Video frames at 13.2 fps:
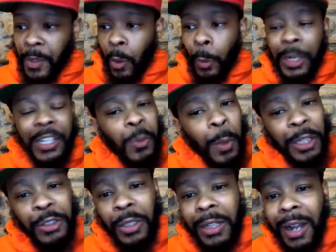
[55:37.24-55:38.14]
We just
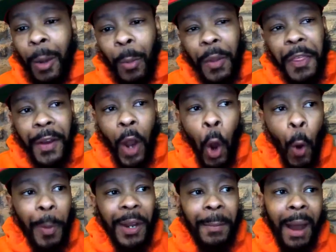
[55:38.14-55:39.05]
want you to come with an
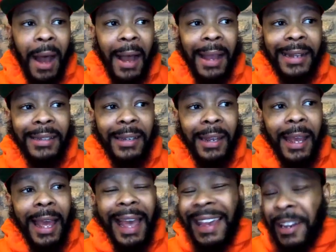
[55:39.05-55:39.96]
open mind.
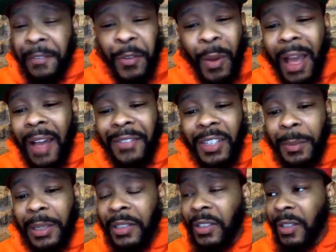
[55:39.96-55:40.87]
And if you have some
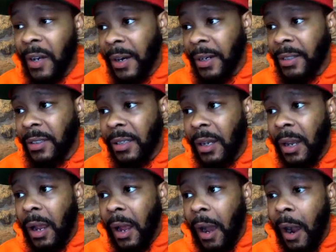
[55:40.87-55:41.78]
concerns
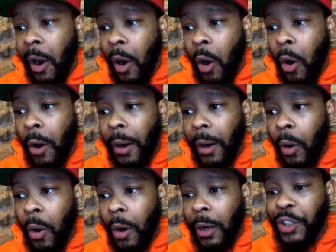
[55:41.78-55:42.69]

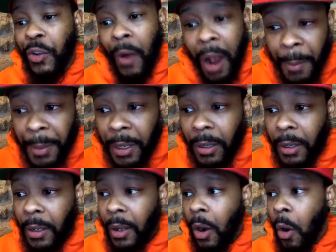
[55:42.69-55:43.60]
or trauma
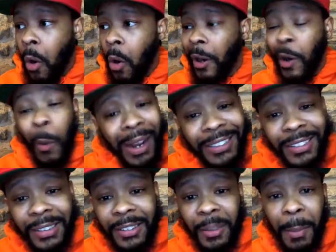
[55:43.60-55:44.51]
or
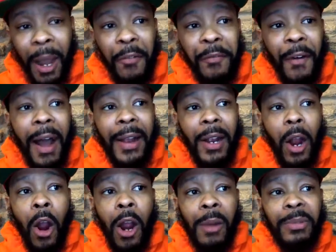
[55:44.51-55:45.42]
questions about
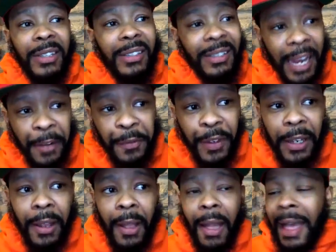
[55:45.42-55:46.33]
firearms and
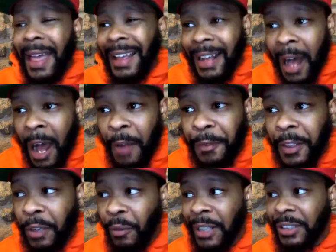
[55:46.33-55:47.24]
safety and
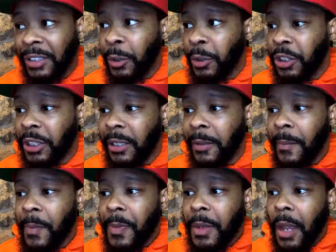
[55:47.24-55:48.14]
conflict resolution,
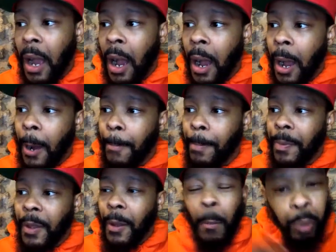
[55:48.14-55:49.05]

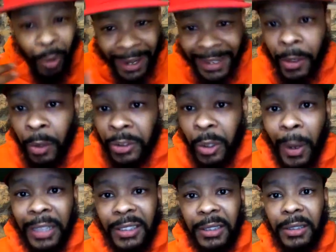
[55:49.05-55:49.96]
bring those
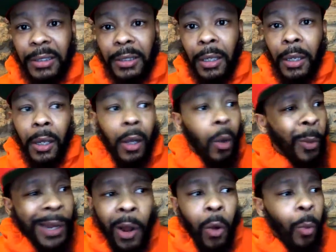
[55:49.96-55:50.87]
questions.
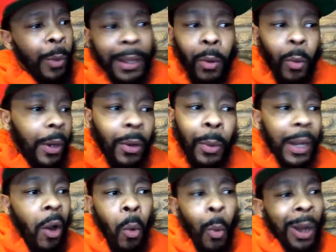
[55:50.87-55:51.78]
We don't
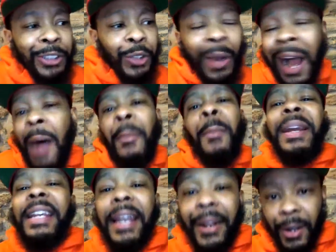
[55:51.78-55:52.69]
want you. I'm a
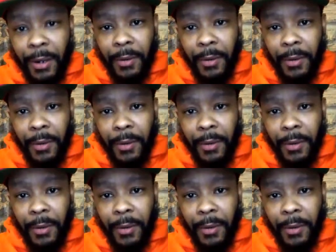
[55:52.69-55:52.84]
beginner.